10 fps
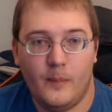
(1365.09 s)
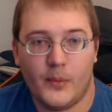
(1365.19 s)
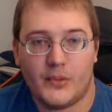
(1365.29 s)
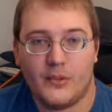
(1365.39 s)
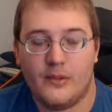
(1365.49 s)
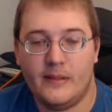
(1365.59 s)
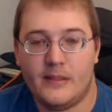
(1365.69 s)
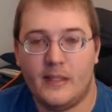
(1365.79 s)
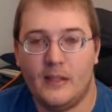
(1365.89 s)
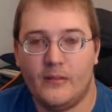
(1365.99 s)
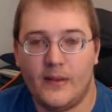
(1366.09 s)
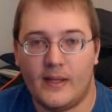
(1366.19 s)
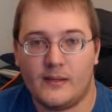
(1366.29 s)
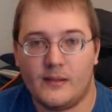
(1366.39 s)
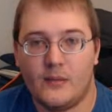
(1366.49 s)
Blizzard needs to
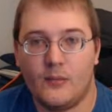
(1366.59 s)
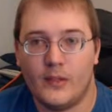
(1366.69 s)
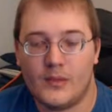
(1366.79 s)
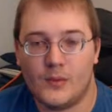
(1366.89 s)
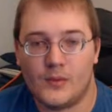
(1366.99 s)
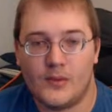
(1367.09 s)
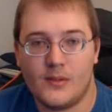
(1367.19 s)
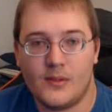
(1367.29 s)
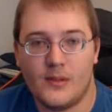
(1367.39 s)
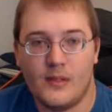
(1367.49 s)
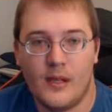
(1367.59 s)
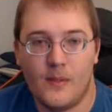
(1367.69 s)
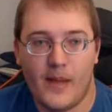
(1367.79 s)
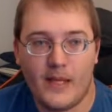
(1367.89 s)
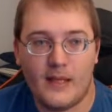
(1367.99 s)
invest resources in
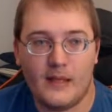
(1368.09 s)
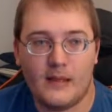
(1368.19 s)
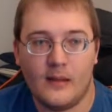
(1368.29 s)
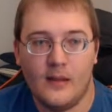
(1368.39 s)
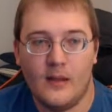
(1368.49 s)
making